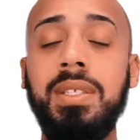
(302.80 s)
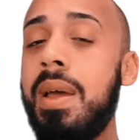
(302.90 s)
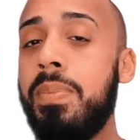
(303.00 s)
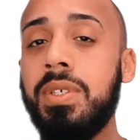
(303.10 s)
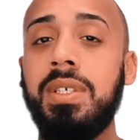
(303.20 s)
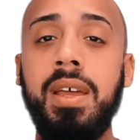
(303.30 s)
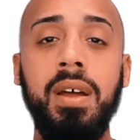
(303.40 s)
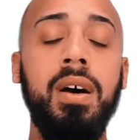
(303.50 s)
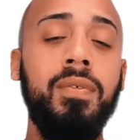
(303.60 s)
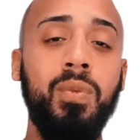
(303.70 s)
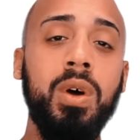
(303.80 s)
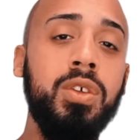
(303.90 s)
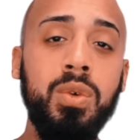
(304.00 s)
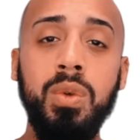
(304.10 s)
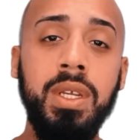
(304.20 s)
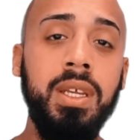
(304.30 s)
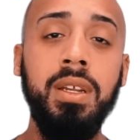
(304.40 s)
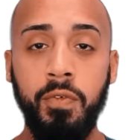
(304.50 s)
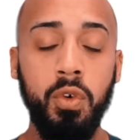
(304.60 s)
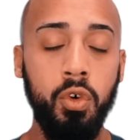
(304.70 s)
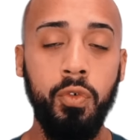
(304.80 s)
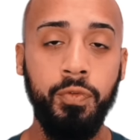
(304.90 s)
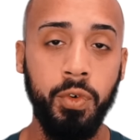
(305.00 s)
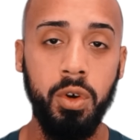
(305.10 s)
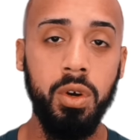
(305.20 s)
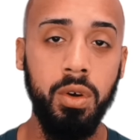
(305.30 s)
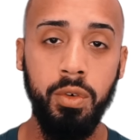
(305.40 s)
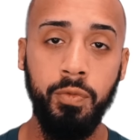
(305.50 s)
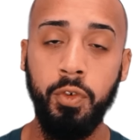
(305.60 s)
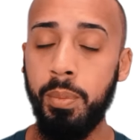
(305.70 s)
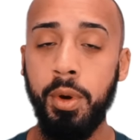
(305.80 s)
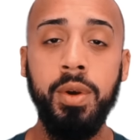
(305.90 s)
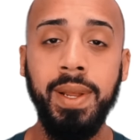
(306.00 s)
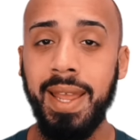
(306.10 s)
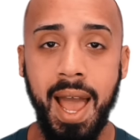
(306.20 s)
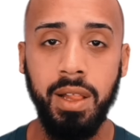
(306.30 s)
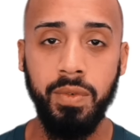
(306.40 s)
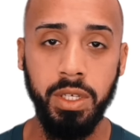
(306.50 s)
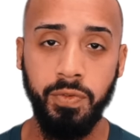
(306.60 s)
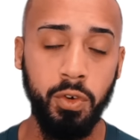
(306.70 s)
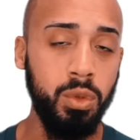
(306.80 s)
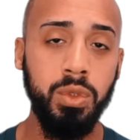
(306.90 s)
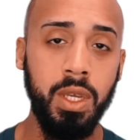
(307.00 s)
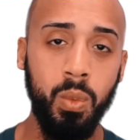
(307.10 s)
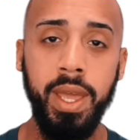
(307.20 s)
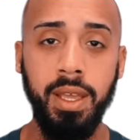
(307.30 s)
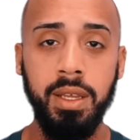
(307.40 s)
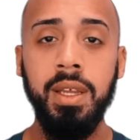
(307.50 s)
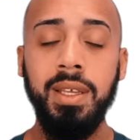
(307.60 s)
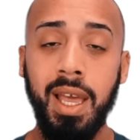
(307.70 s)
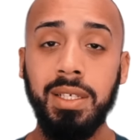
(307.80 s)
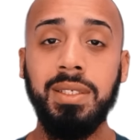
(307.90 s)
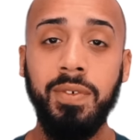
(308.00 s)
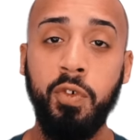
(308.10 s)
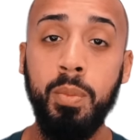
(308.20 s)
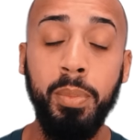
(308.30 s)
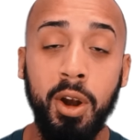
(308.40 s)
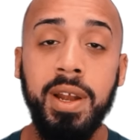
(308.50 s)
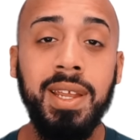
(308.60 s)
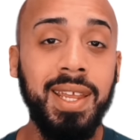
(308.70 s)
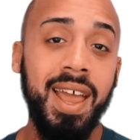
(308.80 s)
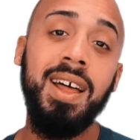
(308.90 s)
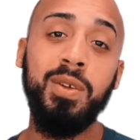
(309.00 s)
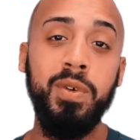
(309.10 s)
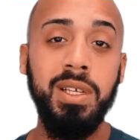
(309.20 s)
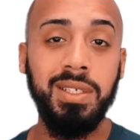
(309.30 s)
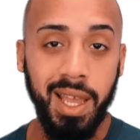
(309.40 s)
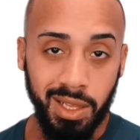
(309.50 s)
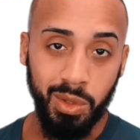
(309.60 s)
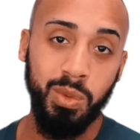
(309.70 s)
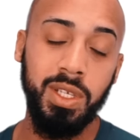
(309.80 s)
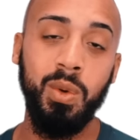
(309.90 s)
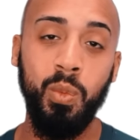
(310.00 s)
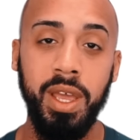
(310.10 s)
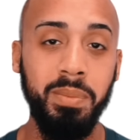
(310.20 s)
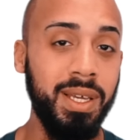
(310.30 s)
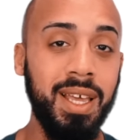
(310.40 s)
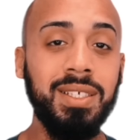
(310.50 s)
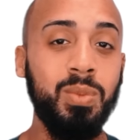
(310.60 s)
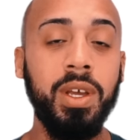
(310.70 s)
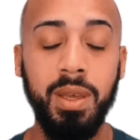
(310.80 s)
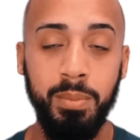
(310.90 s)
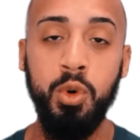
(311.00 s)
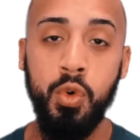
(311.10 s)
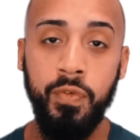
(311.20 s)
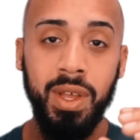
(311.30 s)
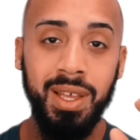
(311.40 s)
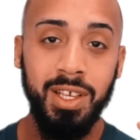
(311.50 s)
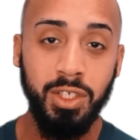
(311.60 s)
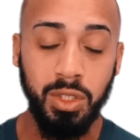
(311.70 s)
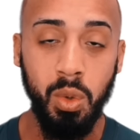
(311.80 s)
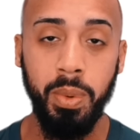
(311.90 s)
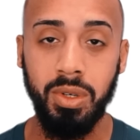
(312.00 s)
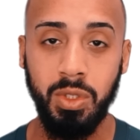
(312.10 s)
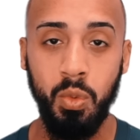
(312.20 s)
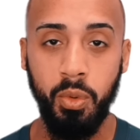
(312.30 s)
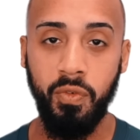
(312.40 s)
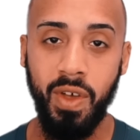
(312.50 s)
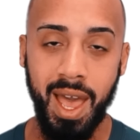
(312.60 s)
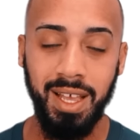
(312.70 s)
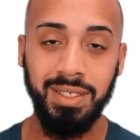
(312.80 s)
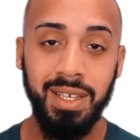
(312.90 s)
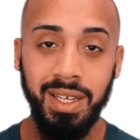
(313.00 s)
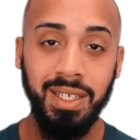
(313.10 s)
10% of what you need for burning calories, for losing weight. Yes, for burning calories and losing weight. But guess what can move super, super fast?